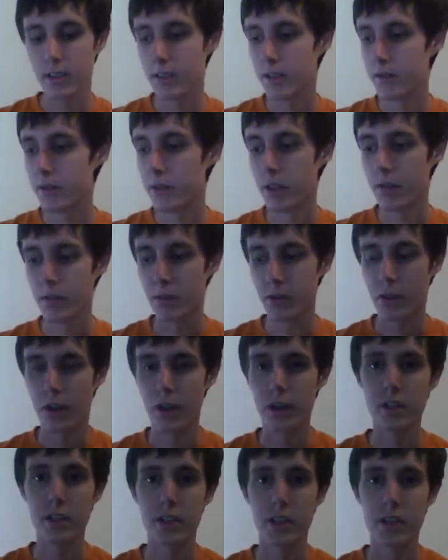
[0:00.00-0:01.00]
if you have no
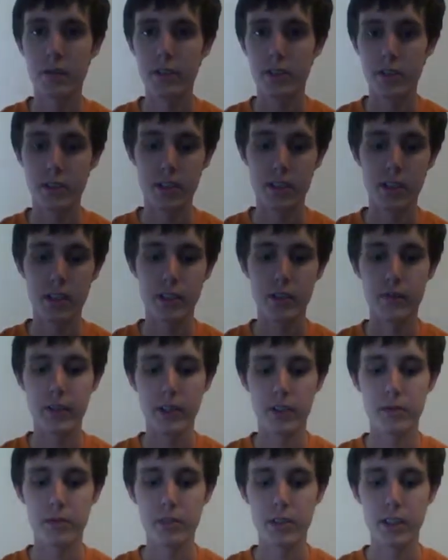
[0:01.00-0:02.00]
cards, obviously the
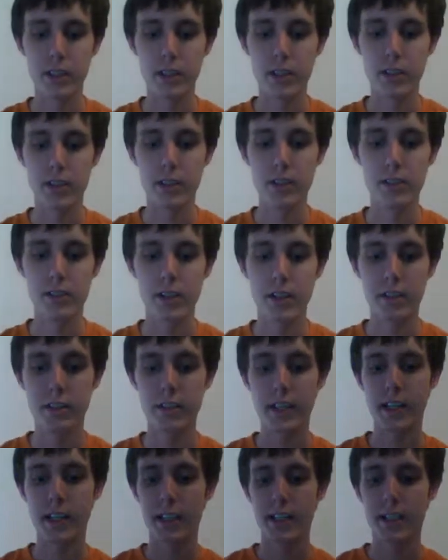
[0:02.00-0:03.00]
effect's really good. Thins out your
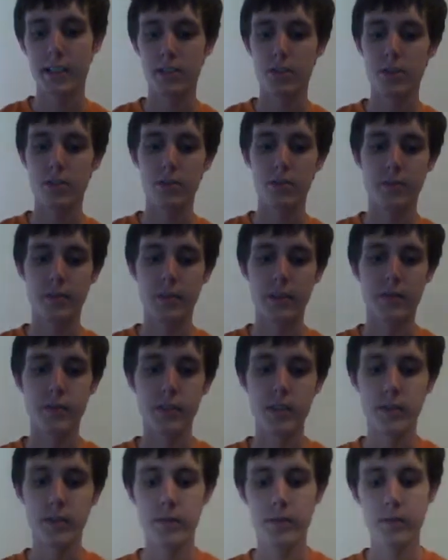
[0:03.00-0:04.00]
deck and gets 2 of them on the
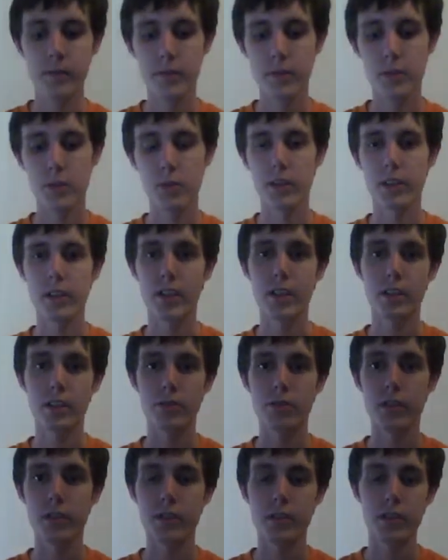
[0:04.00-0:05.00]
field.
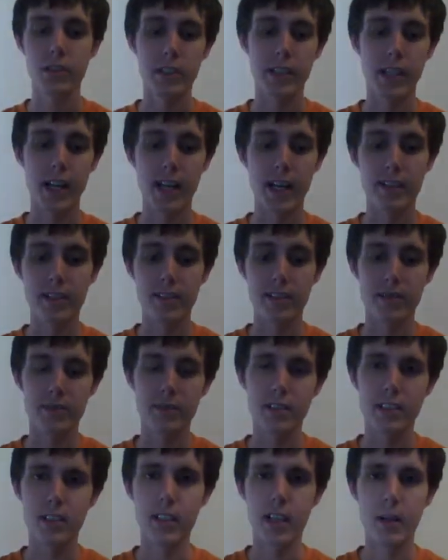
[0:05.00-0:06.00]
1200 attack, so
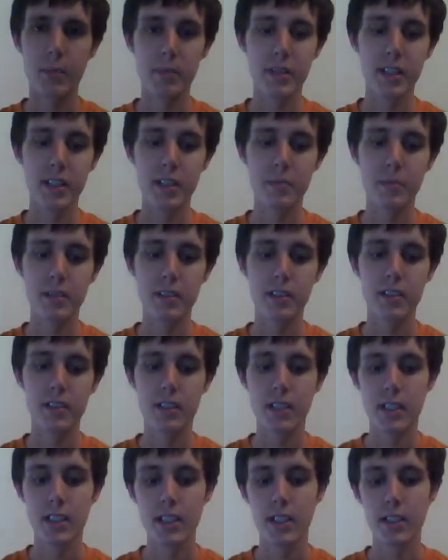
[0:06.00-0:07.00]
they're not big, but
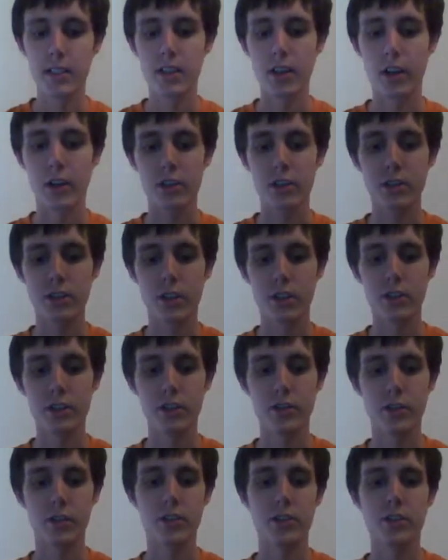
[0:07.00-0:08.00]
they are Dark
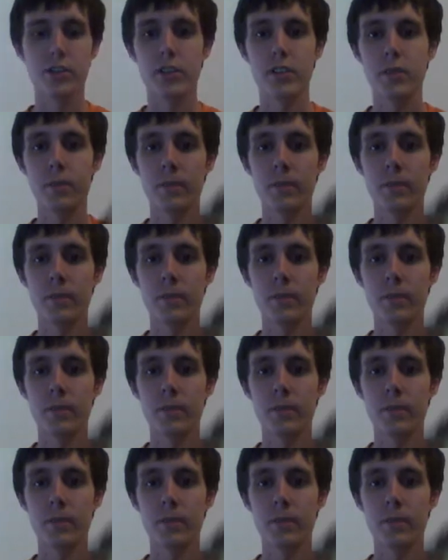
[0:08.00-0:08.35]
Tuners.